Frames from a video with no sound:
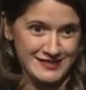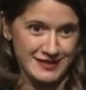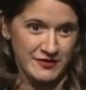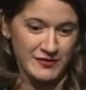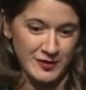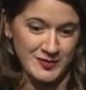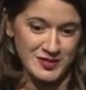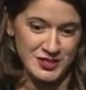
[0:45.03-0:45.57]
of
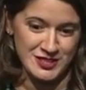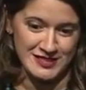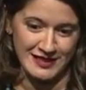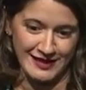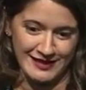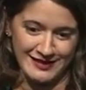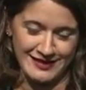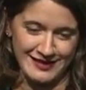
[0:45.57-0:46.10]
images
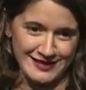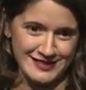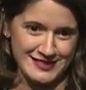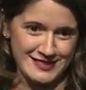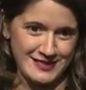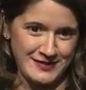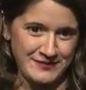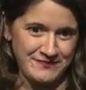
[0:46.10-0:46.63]
like these.
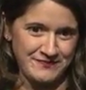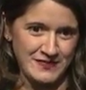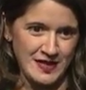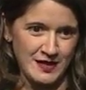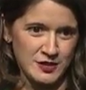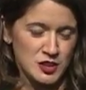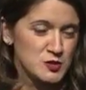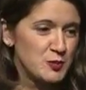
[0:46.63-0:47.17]

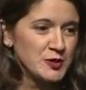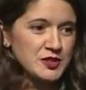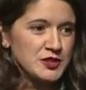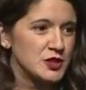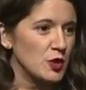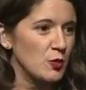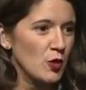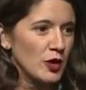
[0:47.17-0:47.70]
Just put the
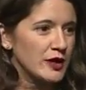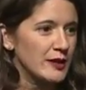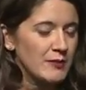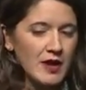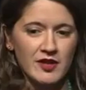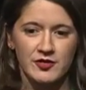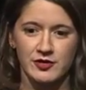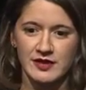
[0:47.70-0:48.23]
term working
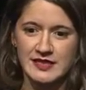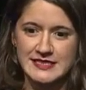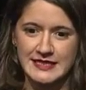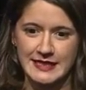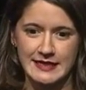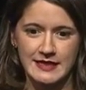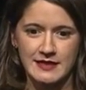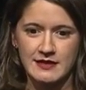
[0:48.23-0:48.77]
mother into
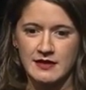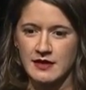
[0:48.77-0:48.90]
any